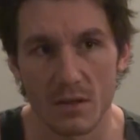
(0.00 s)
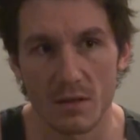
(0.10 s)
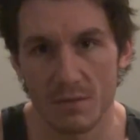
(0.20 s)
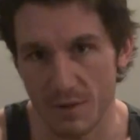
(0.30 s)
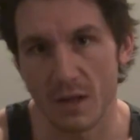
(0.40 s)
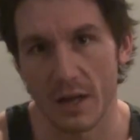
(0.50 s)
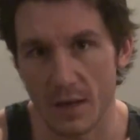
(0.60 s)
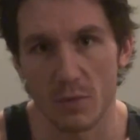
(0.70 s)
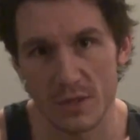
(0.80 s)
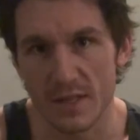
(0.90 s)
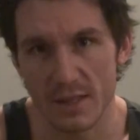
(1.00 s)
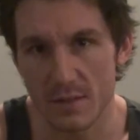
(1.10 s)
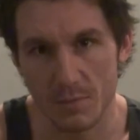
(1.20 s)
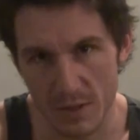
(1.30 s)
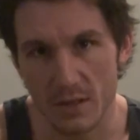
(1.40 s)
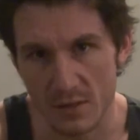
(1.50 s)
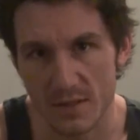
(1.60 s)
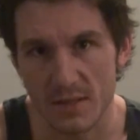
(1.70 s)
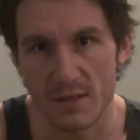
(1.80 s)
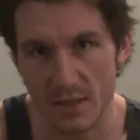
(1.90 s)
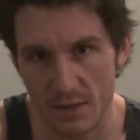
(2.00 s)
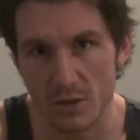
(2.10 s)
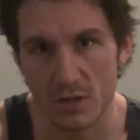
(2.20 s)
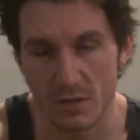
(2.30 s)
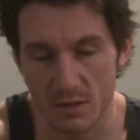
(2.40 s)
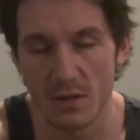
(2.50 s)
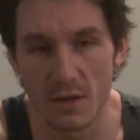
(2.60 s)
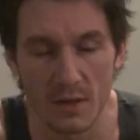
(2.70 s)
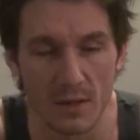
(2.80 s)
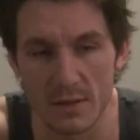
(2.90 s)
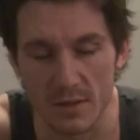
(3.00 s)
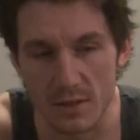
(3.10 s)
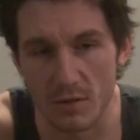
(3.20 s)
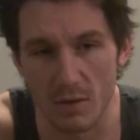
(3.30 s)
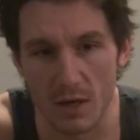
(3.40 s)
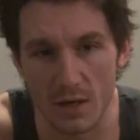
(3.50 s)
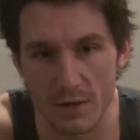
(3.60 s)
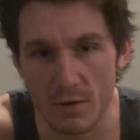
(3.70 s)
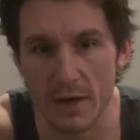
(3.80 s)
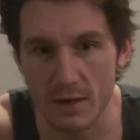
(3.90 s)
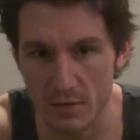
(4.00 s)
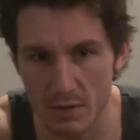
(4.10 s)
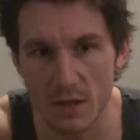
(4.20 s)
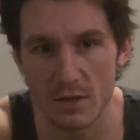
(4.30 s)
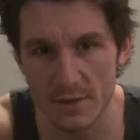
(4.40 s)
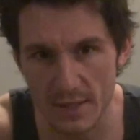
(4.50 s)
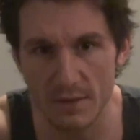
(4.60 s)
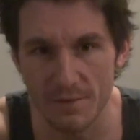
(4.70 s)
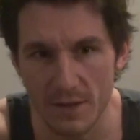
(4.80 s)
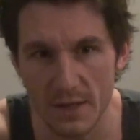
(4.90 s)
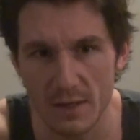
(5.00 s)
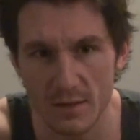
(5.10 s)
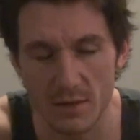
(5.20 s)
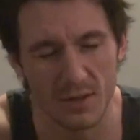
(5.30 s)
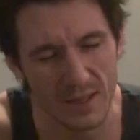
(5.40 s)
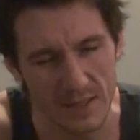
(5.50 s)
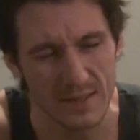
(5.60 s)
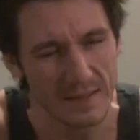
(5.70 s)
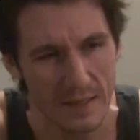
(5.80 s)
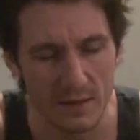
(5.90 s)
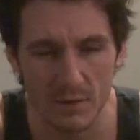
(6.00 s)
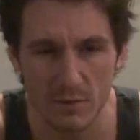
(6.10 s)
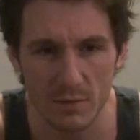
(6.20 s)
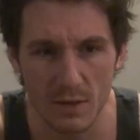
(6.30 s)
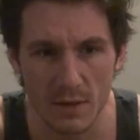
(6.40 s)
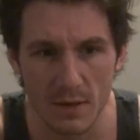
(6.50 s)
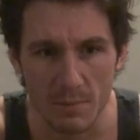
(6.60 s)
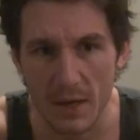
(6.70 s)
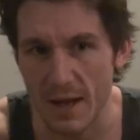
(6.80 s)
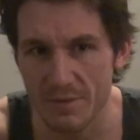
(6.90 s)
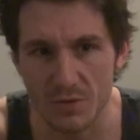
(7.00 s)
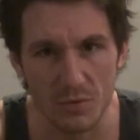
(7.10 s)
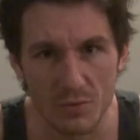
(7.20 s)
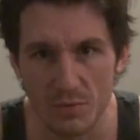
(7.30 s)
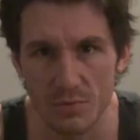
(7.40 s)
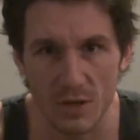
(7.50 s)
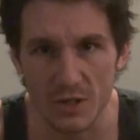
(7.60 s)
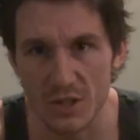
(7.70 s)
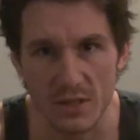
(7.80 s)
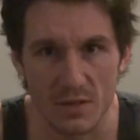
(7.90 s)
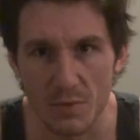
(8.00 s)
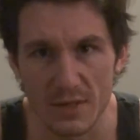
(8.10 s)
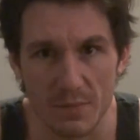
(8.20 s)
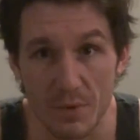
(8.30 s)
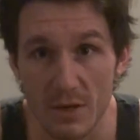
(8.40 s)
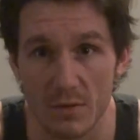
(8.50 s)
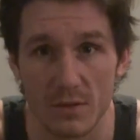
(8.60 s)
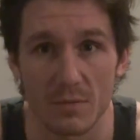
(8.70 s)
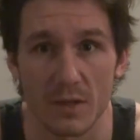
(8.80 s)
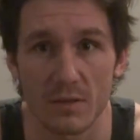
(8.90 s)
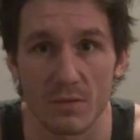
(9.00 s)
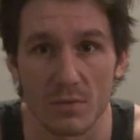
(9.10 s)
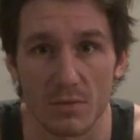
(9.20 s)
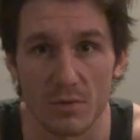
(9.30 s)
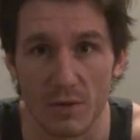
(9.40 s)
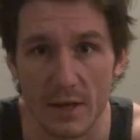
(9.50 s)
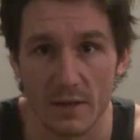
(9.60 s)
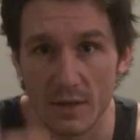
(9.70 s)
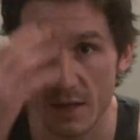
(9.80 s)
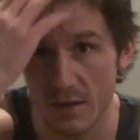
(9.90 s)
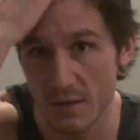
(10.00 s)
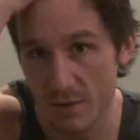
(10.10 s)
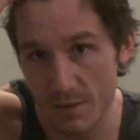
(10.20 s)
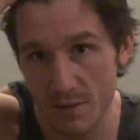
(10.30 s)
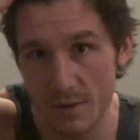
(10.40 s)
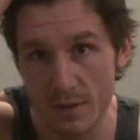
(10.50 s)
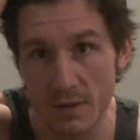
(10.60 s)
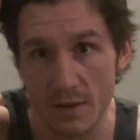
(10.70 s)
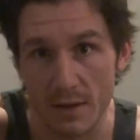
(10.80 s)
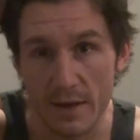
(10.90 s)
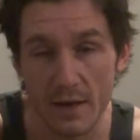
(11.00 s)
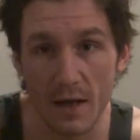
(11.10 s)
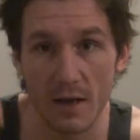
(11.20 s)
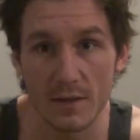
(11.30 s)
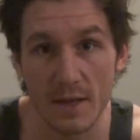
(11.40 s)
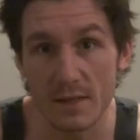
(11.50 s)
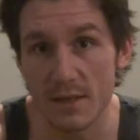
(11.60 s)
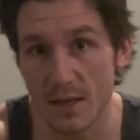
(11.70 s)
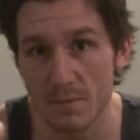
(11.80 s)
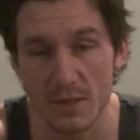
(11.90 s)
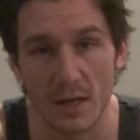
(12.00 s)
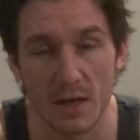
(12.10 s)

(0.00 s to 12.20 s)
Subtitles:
it felt like I was eating something consistent and good. So you know, I could understand the feeling, the taste. I don't know, but I have to adjust the recipe or something to try it again. And the enzymes,